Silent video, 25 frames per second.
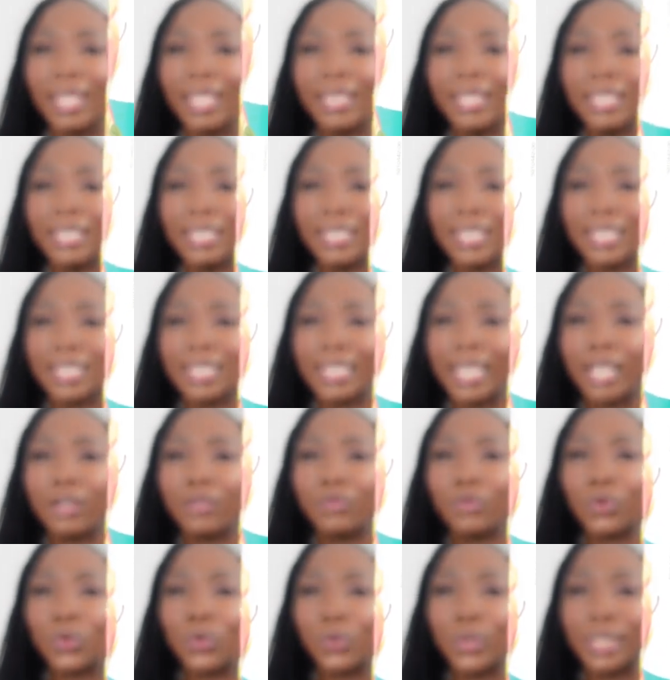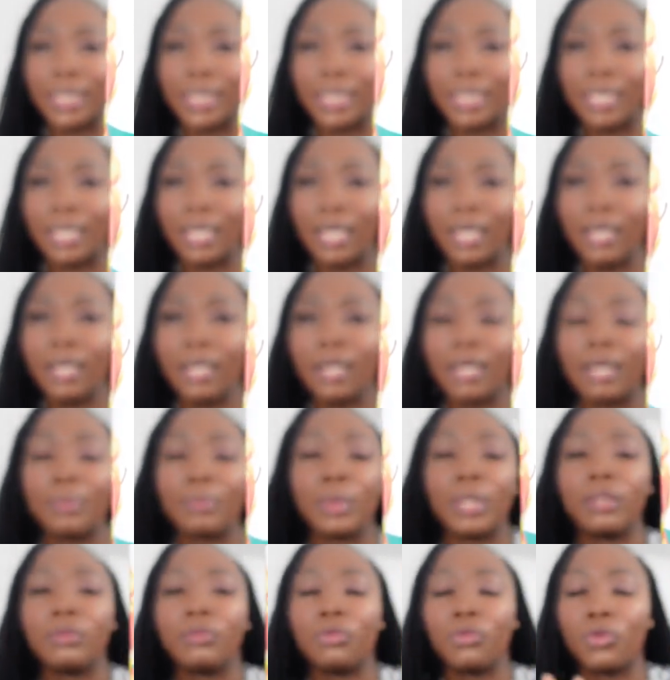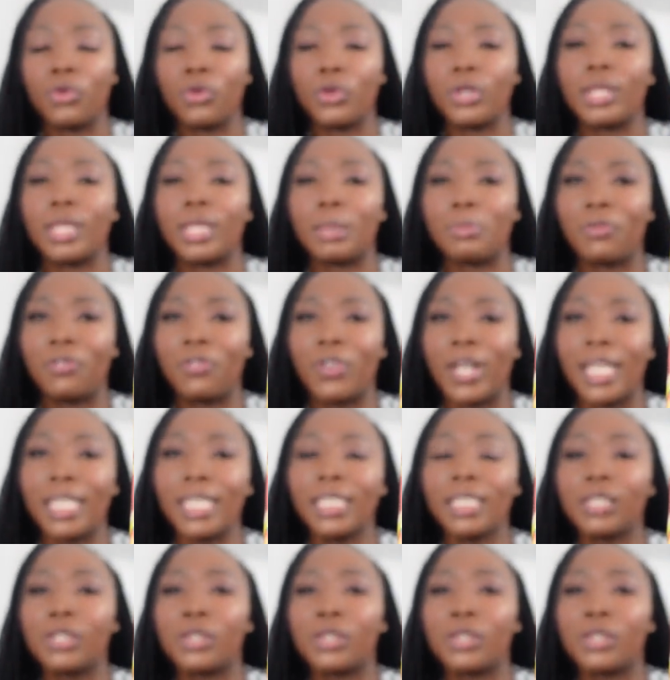This is the sign for OST, I mean for the Pfand.